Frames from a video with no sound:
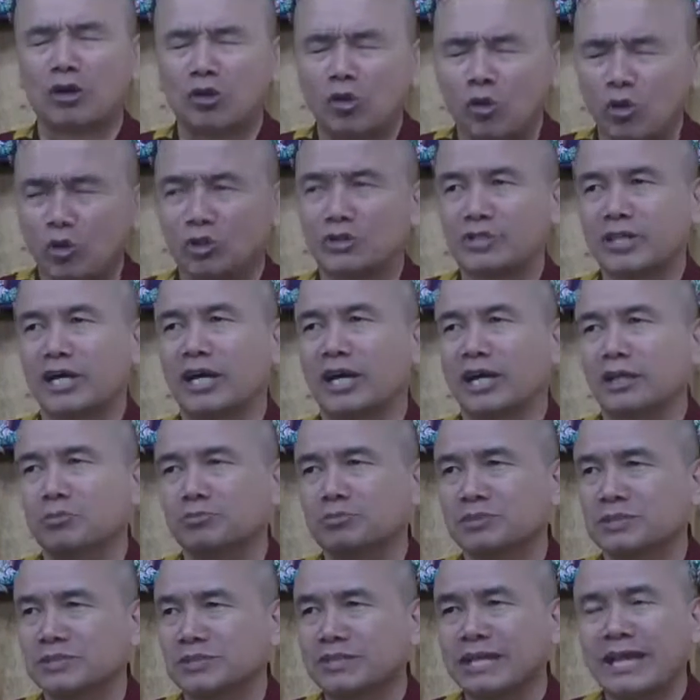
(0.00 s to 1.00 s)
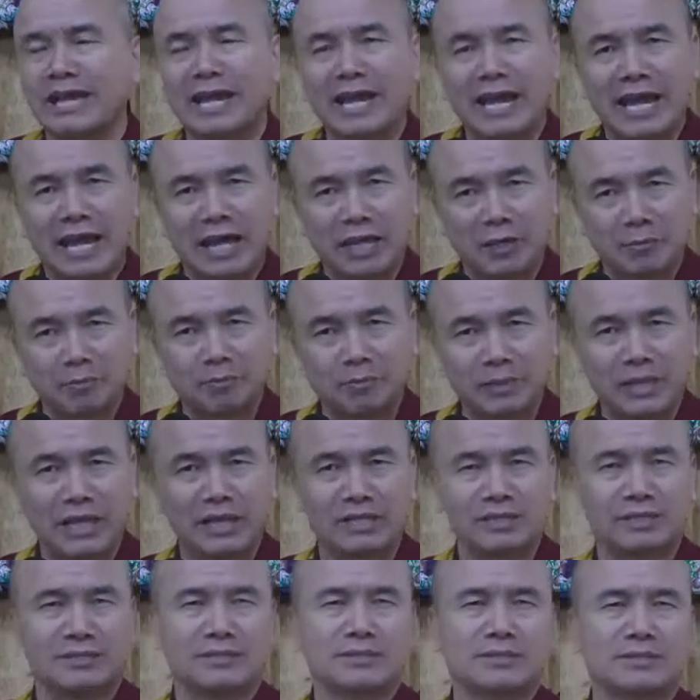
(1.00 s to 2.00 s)
at all times and in
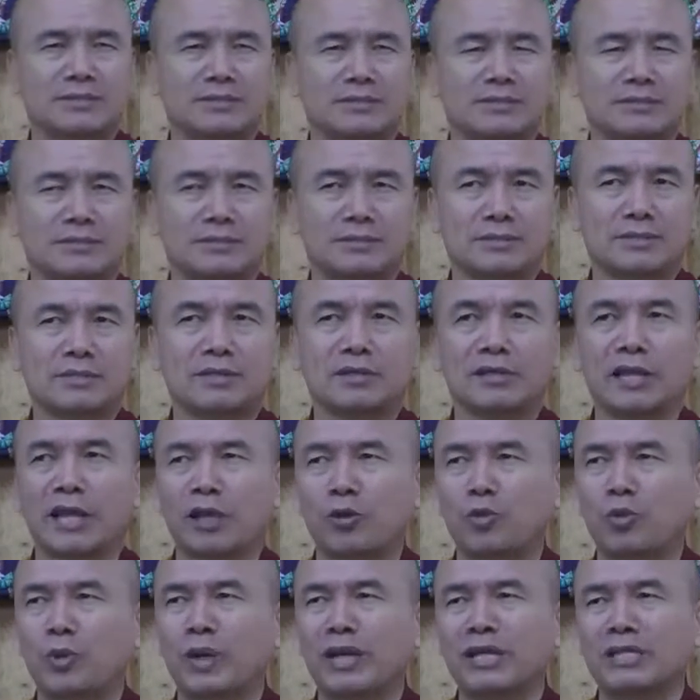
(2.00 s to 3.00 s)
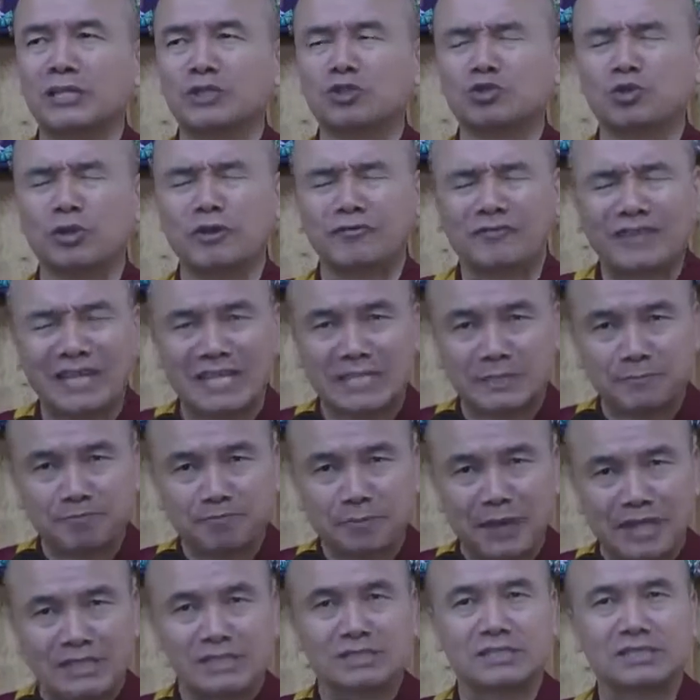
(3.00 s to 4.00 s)
place. Likewise, to have
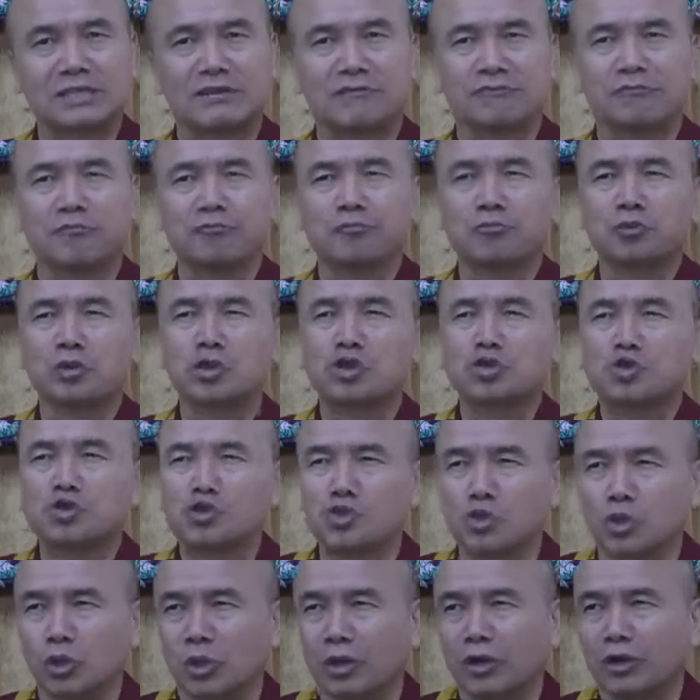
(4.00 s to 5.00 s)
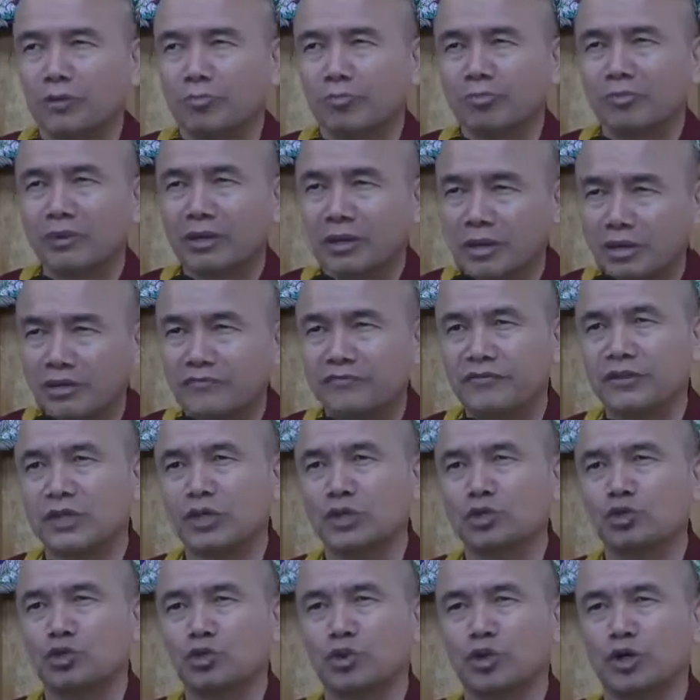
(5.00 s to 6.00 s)
expansive joy,
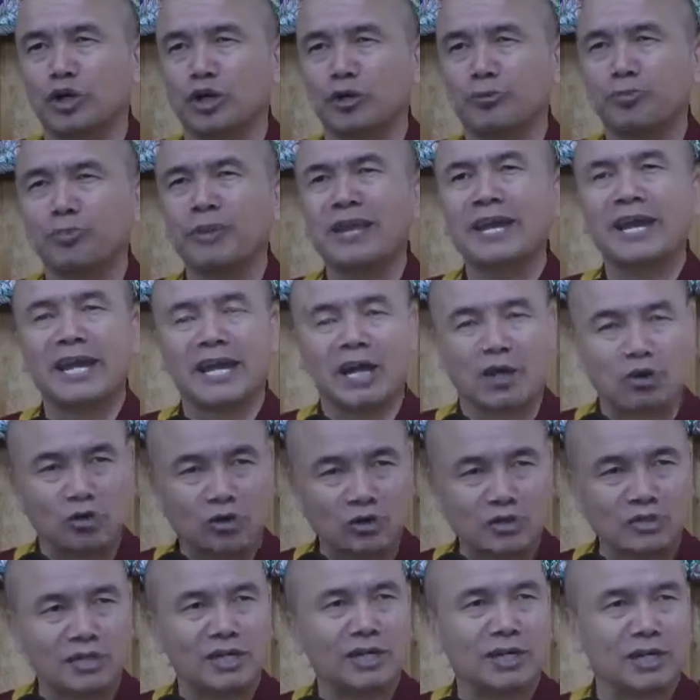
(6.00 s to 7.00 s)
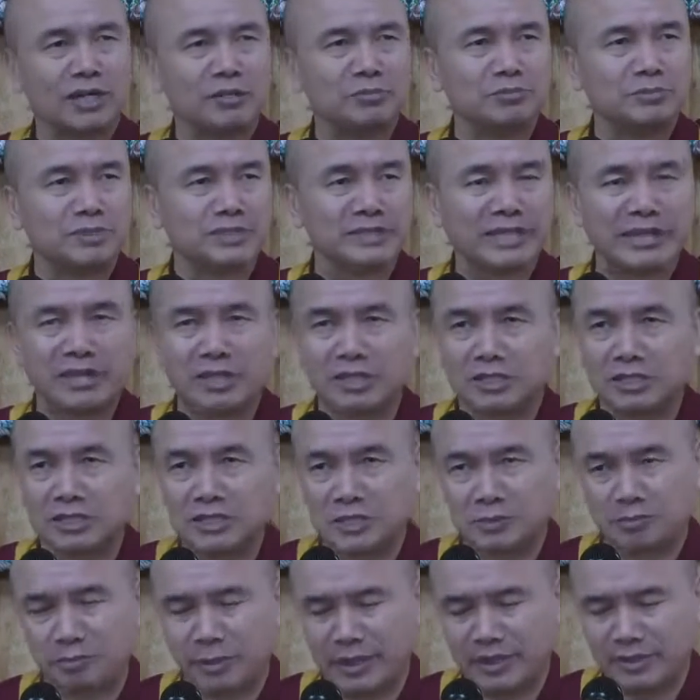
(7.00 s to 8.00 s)
infinite joy at all times and in
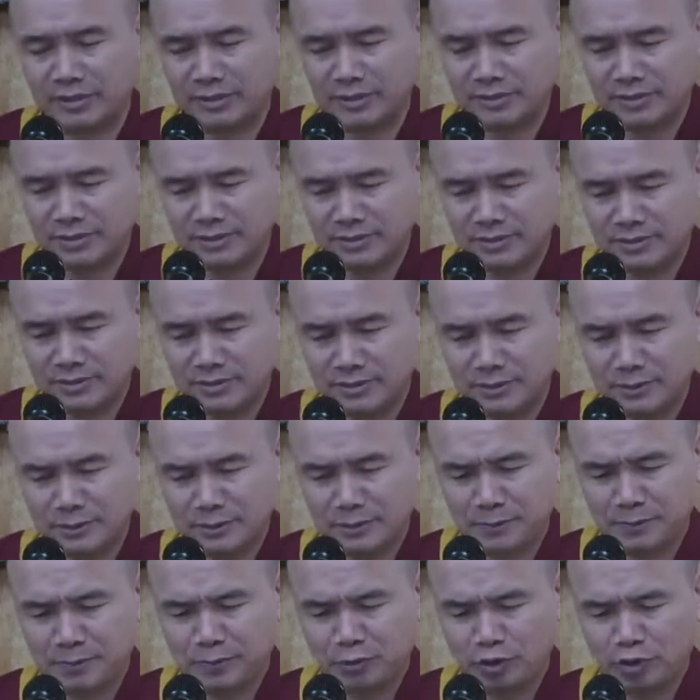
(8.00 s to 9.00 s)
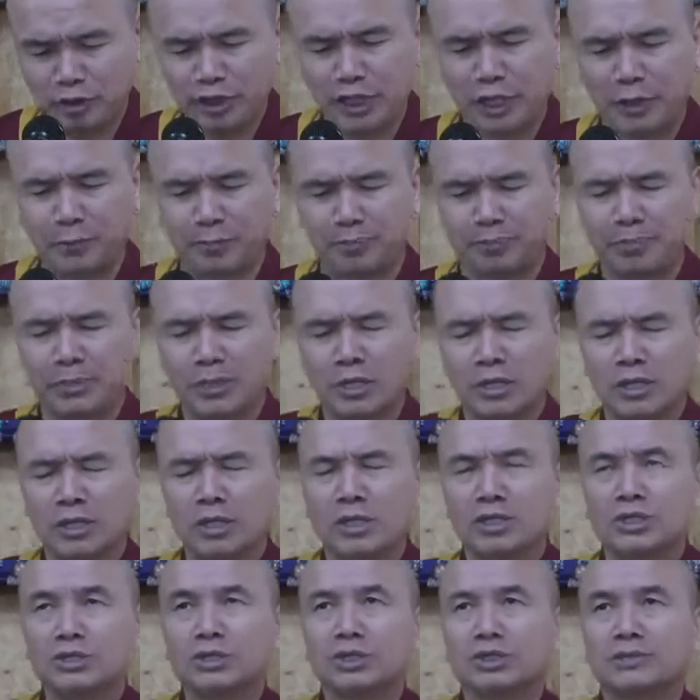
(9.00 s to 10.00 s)
space. Okay,
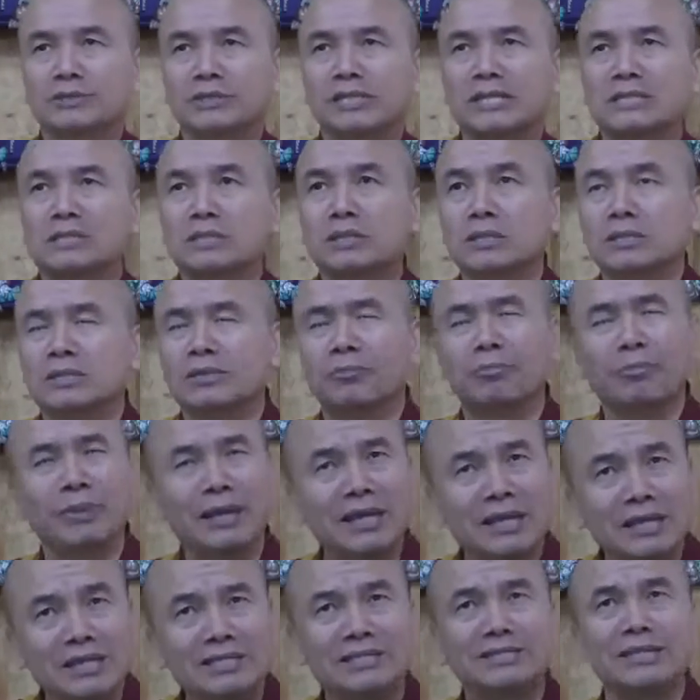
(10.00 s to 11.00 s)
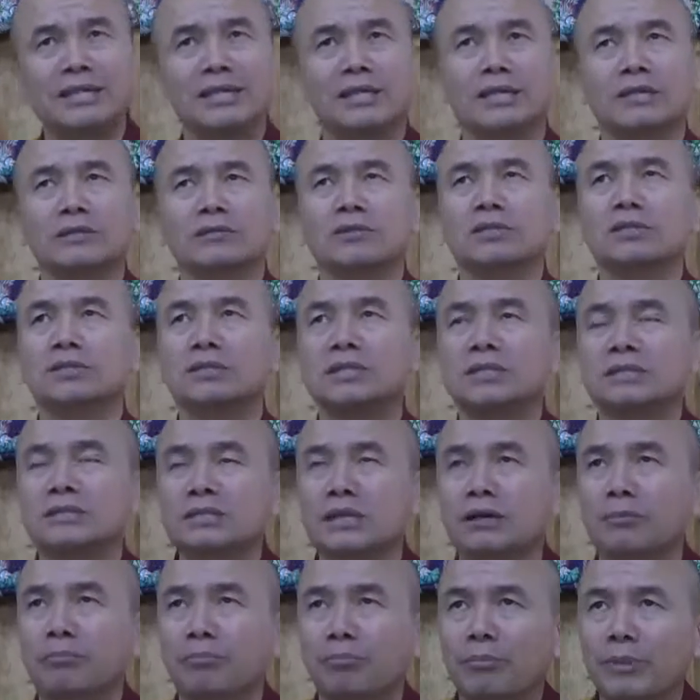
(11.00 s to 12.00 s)
so this is amazing. This
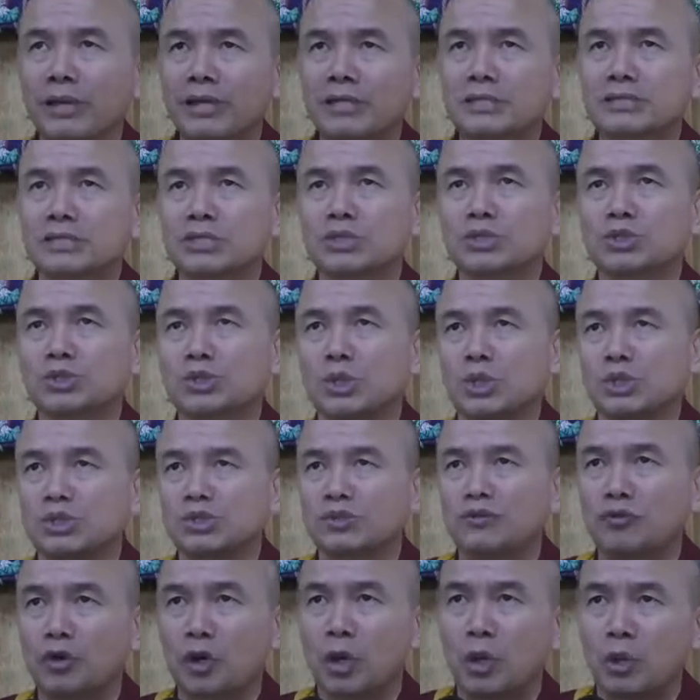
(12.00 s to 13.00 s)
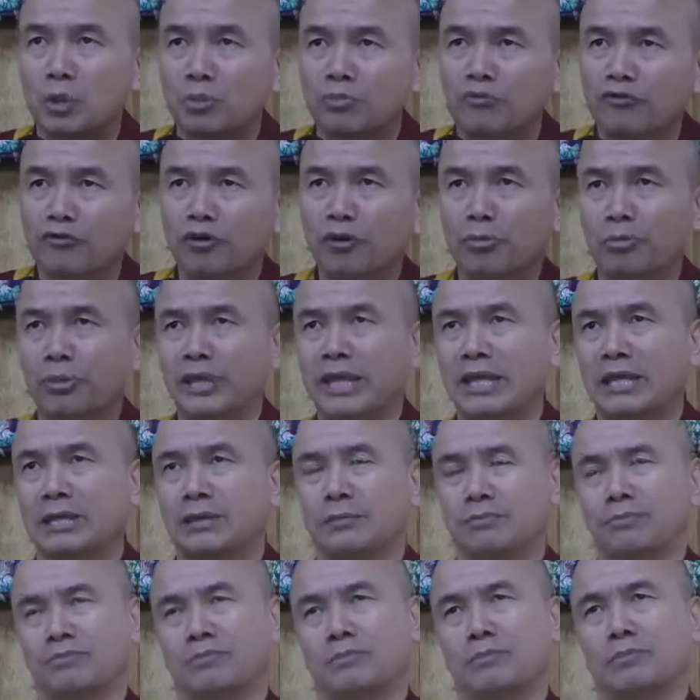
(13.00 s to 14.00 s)
is amazing source of hope for
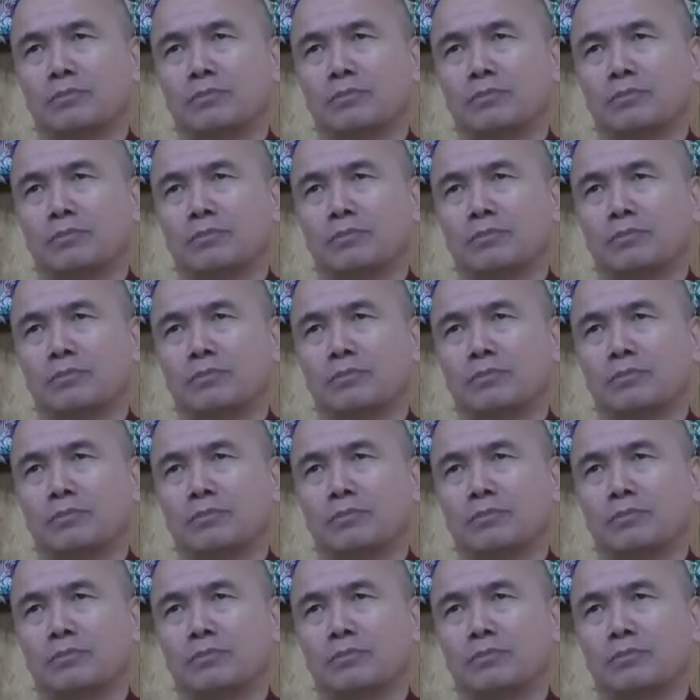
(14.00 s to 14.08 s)
me,